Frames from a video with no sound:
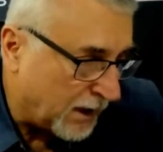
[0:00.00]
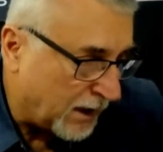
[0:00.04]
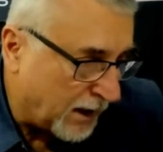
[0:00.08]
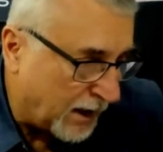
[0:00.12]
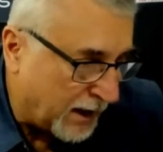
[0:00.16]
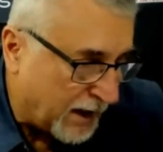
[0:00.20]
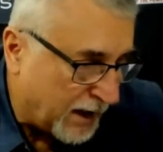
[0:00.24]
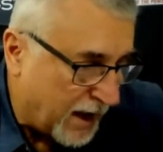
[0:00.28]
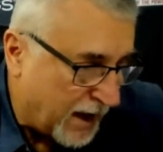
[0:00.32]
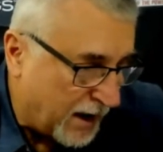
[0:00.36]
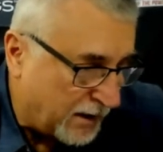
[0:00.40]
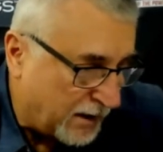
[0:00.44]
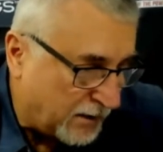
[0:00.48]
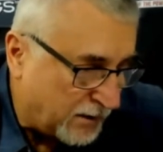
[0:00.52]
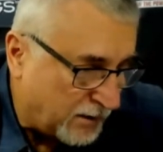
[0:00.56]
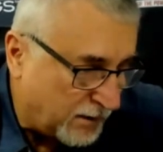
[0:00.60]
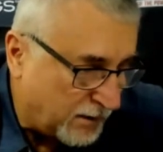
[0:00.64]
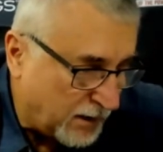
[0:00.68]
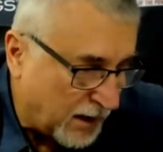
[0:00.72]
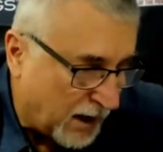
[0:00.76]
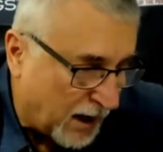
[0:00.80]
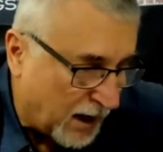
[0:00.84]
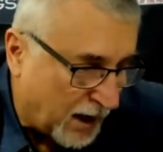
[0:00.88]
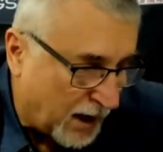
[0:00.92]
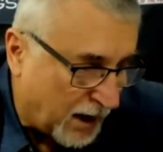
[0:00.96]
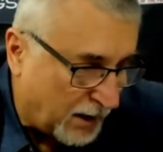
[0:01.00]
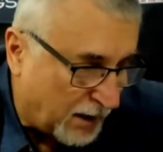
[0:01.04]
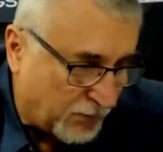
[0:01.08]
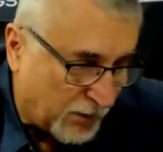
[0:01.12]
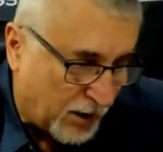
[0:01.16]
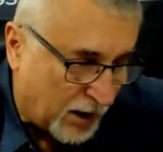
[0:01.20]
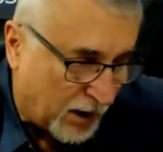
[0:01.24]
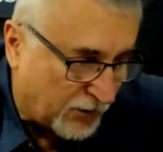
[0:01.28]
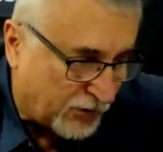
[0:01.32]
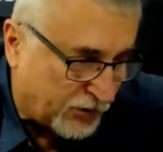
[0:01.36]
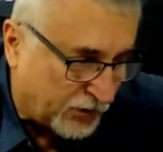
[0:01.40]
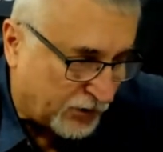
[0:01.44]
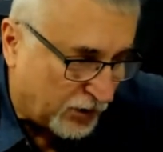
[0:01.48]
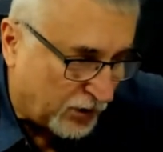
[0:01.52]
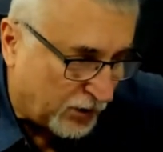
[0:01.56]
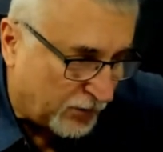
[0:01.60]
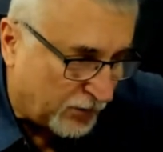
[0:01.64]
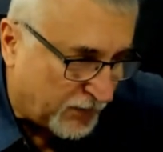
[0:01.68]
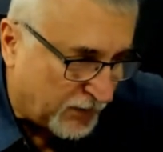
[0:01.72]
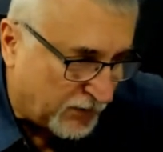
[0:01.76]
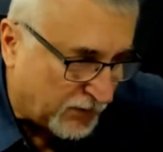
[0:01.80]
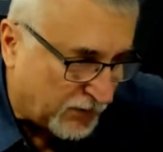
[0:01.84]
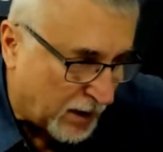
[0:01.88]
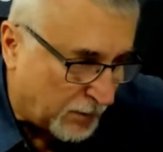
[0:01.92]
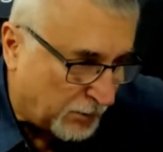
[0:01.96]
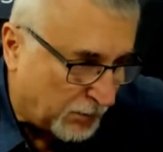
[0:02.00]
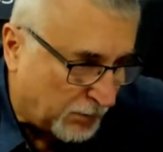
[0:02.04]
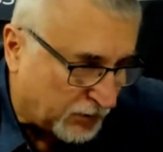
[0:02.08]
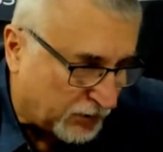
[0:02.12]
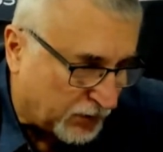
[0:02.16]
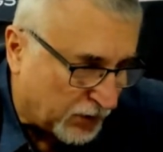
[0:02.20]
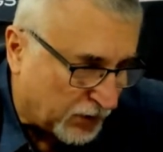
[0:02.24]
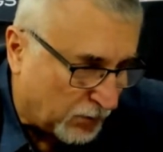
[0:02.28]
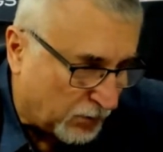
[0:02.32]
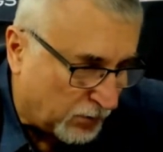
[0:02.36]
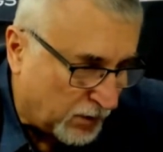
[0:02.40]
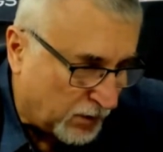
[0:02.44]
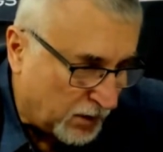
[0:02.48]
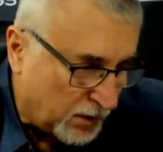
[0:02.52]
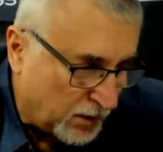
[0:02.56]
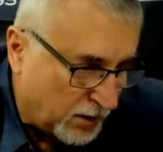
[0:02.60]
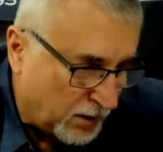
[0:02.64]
Again, not sure if he's able to.